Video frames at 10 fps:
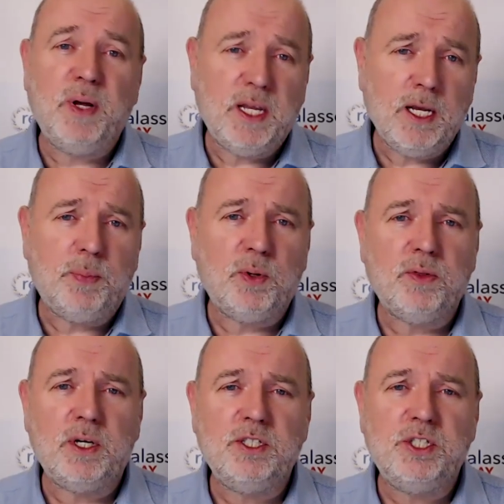picking up on
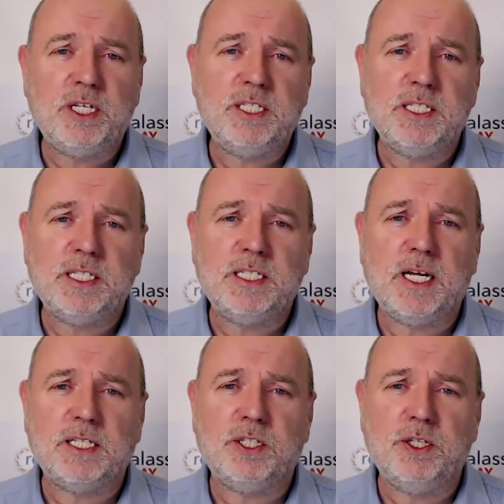the logistics
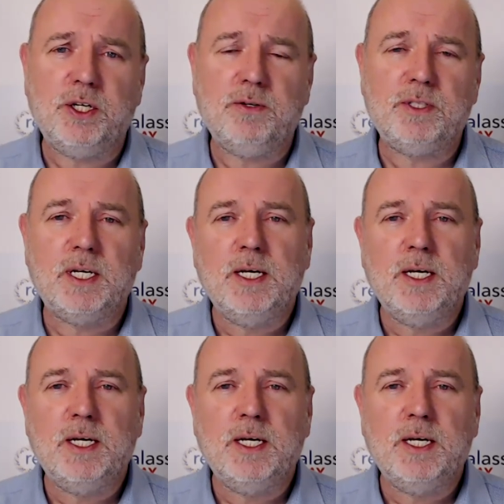sector news,